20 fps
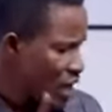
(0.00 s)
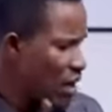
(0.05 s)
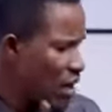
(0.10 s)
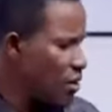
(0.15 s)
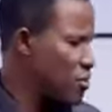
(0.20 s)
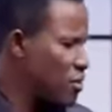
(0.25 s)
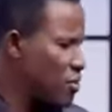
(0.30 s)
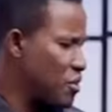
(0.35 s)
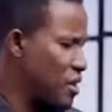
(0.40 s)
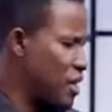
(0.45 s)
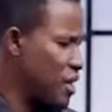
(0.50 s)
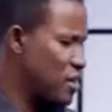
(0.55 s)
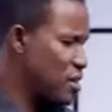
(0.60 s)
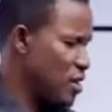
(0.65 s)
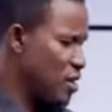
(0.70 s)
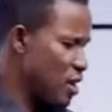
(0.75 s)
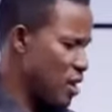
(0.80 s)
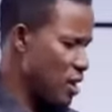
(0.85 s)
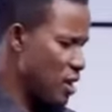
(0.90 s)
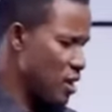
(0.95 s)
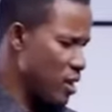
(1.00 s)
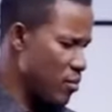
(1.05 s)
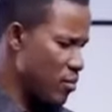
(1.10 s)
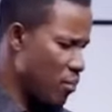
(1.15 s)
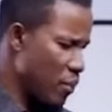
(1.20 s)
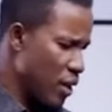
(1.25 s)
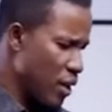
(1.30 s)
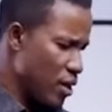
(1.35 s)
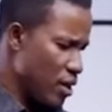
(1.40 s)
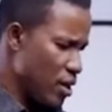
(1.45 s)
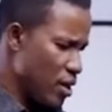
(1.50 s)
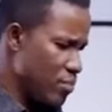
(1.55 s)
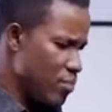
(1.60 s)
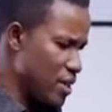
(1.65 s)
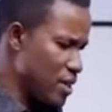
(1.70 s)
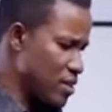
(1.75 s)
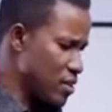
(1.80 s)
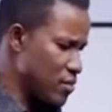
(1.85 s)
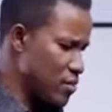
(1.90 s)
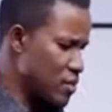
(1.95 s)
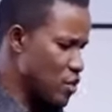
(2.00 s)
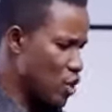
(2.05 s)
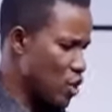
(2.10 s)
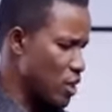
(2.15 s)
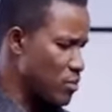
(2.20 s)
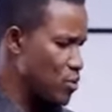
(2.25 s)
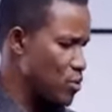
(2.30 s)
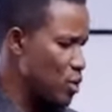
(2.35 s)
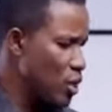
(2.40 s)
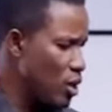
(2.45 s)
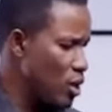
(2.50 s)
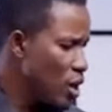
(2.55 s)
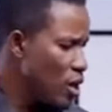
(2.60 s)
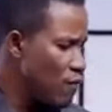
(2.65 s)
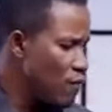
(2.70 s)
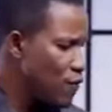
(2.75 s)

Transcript: I want to read a passage of the scripture